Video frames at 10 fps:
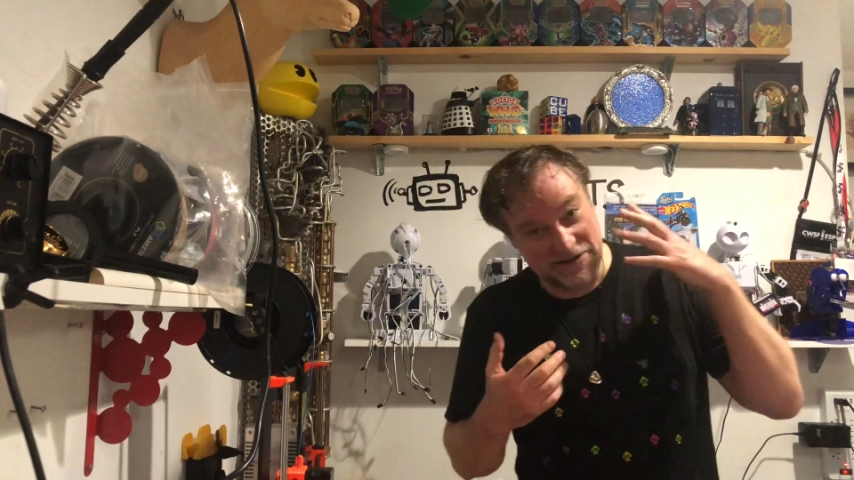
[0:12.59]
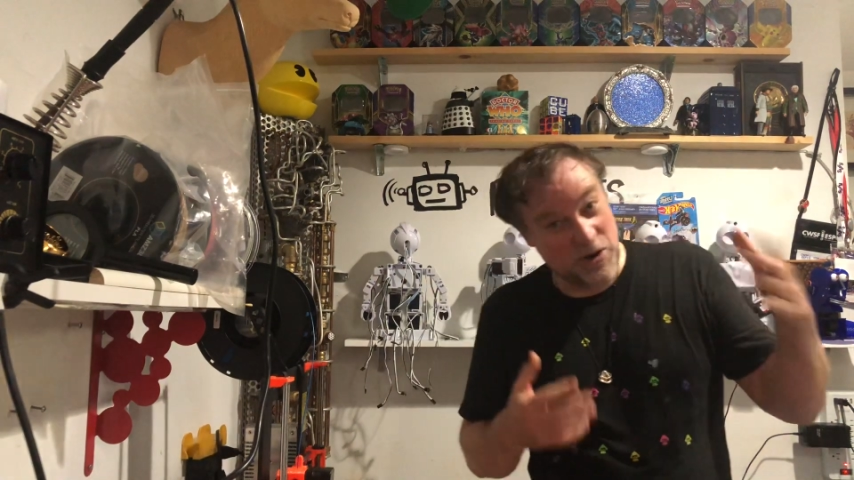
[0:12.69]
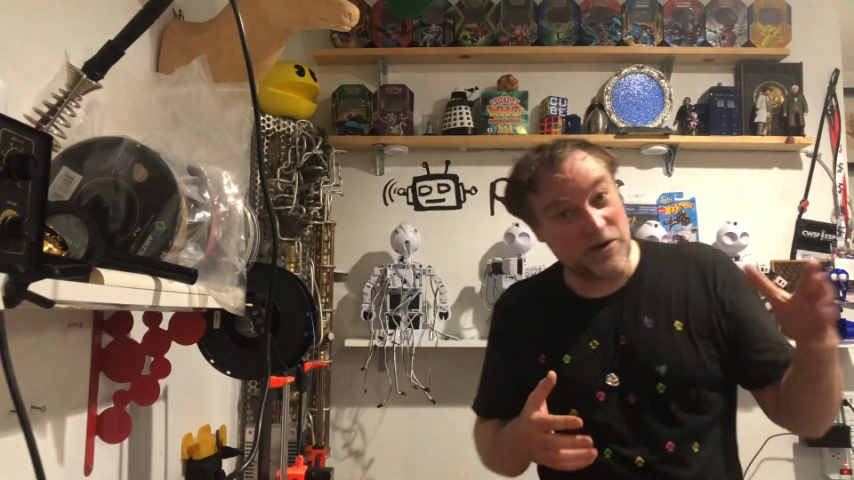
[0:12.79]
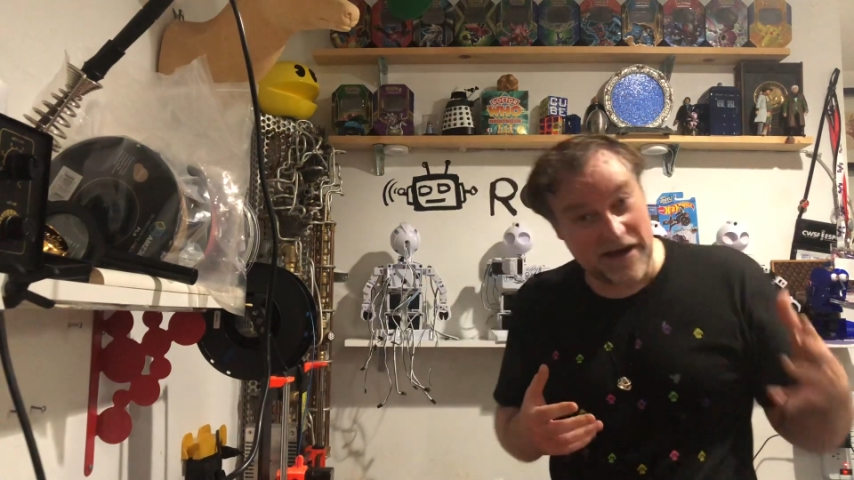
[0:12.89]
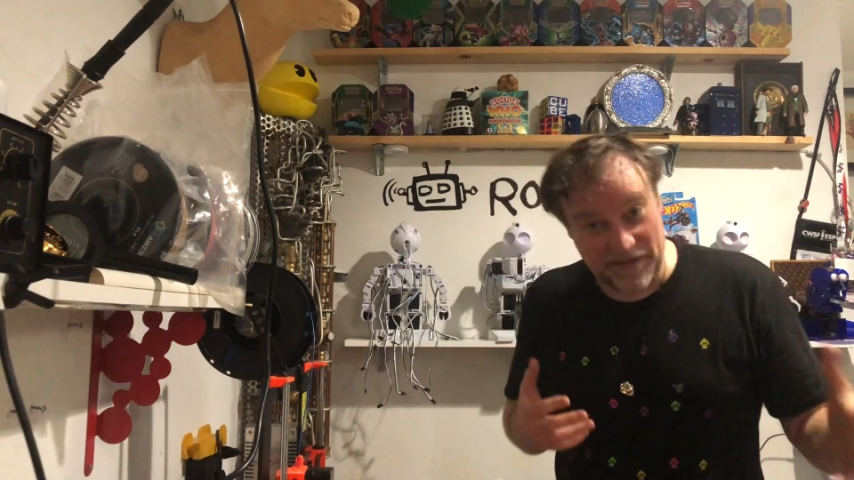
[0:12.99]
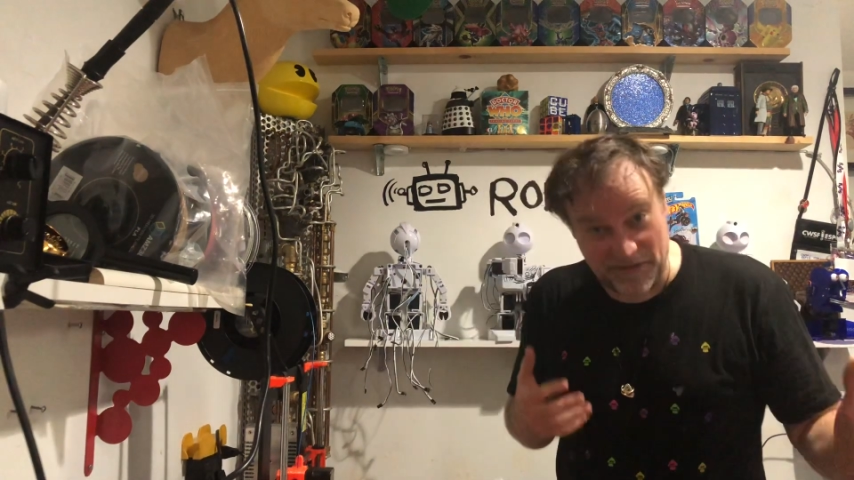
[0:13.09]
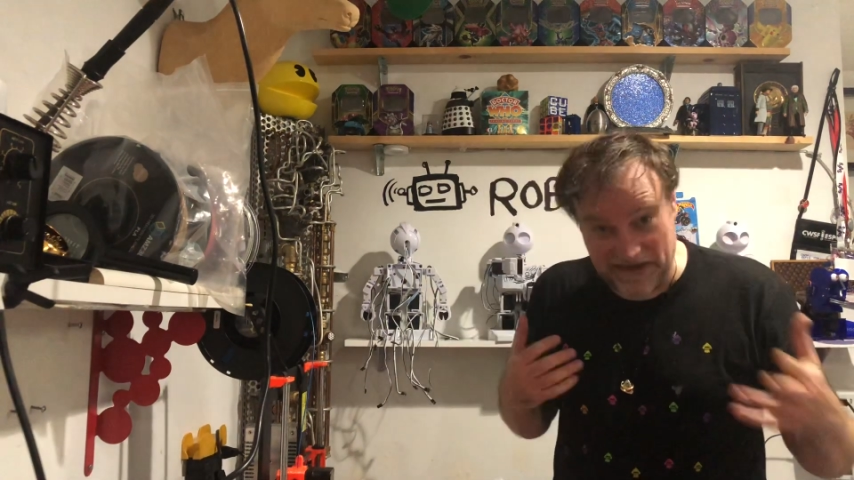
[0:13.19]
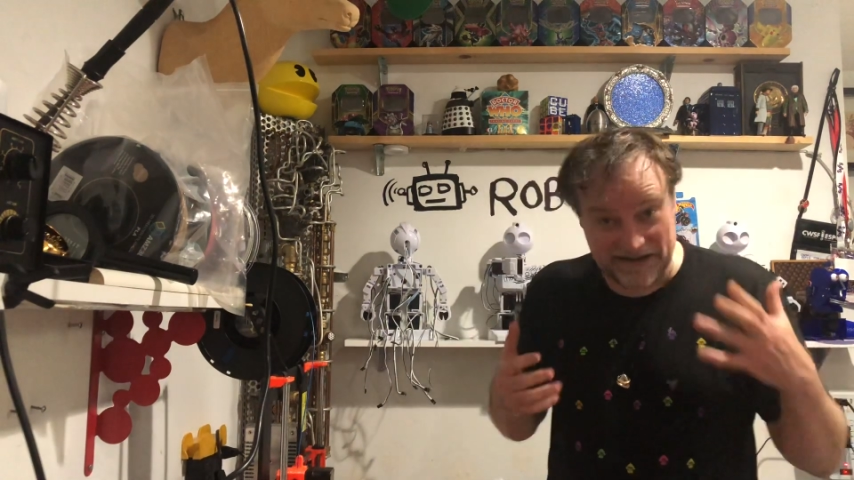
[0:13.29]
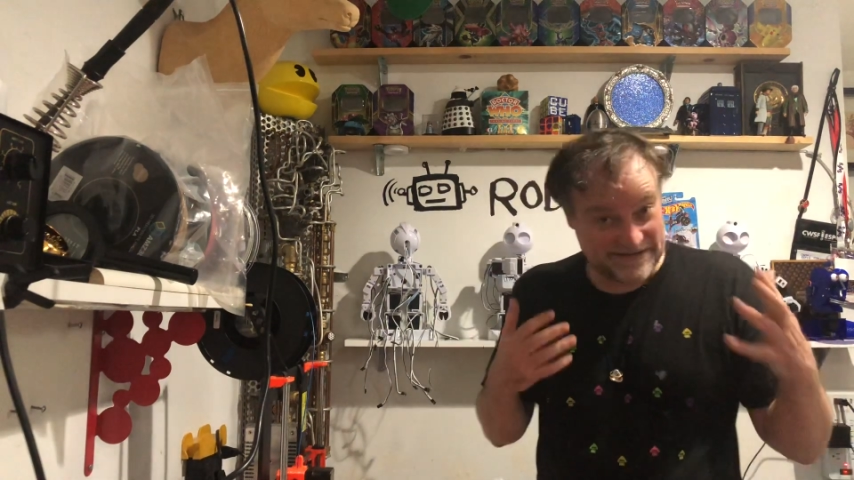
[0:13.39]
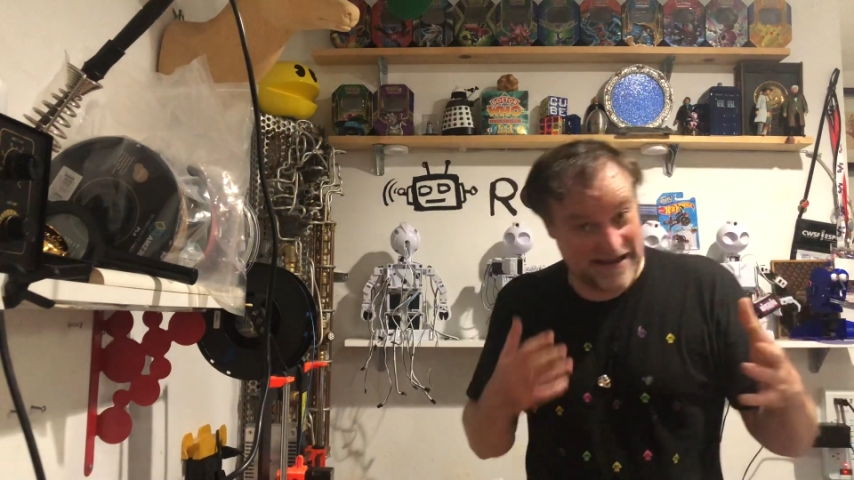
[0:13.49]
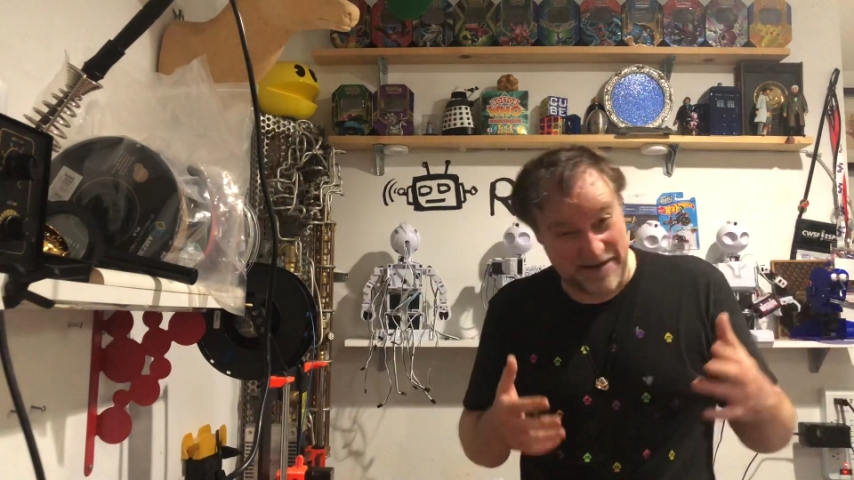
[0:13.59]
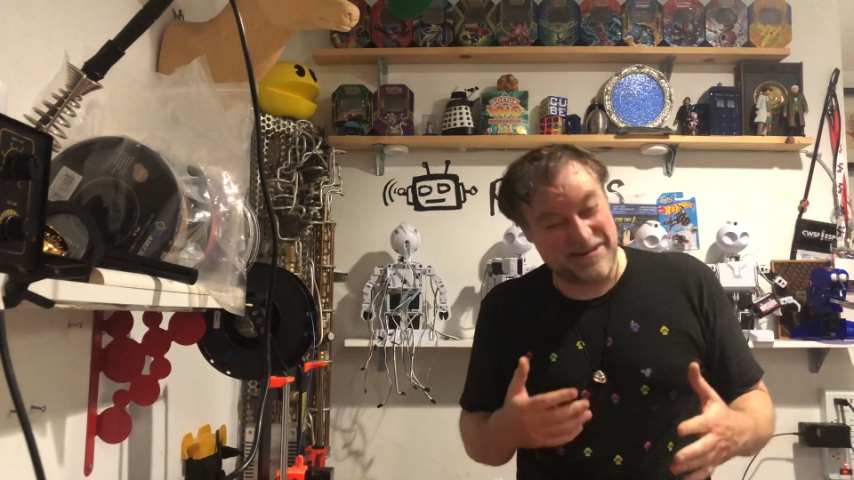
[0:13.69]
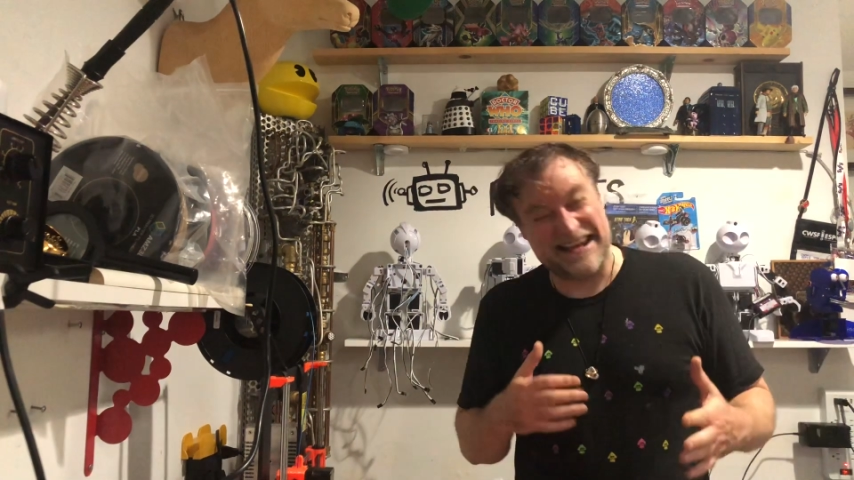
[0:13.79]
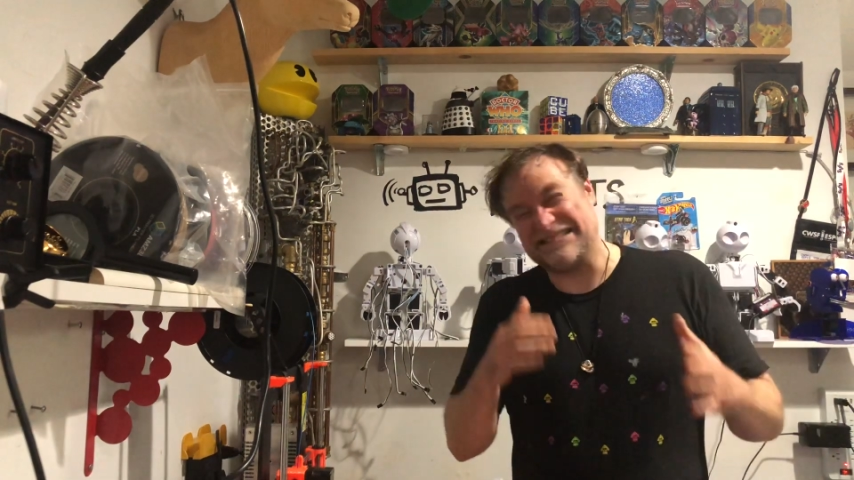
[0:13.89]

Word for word: yoga thing today, but I